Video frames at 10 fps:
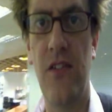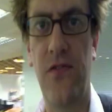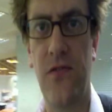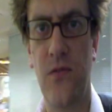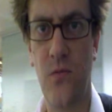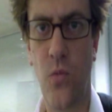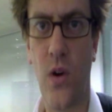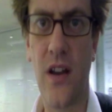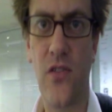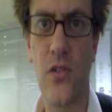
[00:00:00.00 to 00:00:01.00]
if
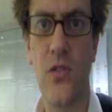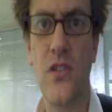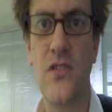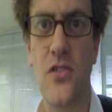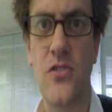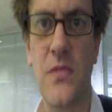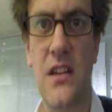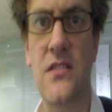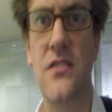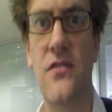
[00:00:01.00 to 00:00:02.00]
whatever social
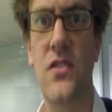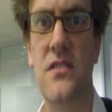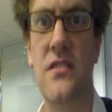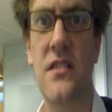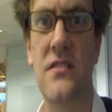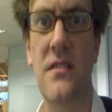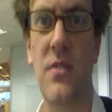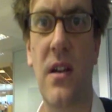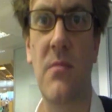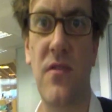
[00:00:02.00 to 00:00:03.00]
media service
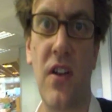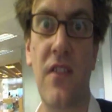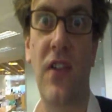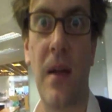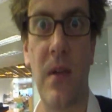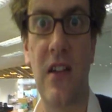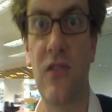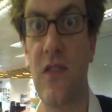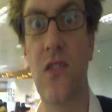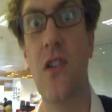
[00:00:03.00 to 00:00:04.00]
becomes very fragmented
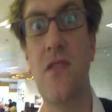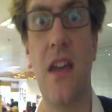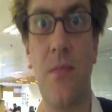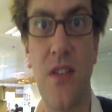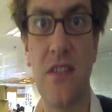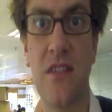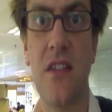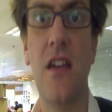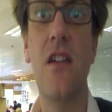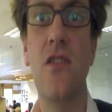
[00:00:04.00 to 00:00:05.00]
or even goes out of
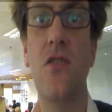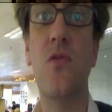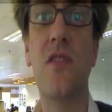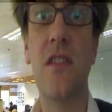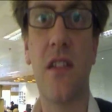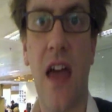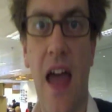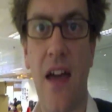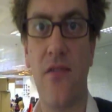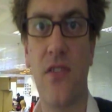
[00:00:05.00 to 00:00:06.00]
business, you still
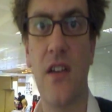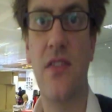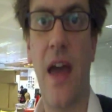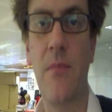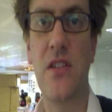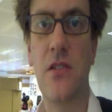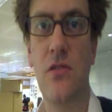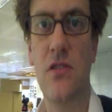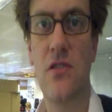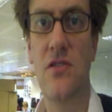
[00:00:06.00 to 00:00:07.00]
have that
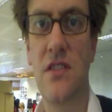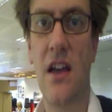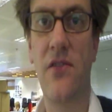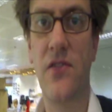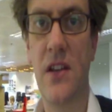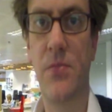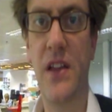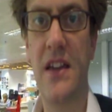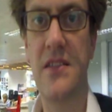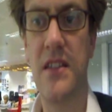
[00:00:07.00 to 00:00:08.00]
material yourself in a
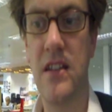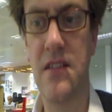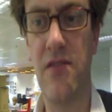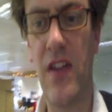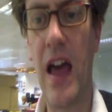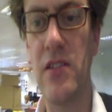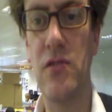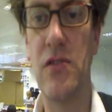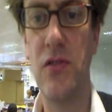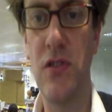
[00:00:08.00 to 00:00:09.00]
place that is of
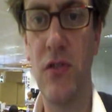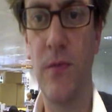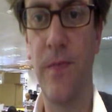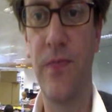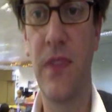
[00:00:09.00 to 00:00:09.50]
value to you.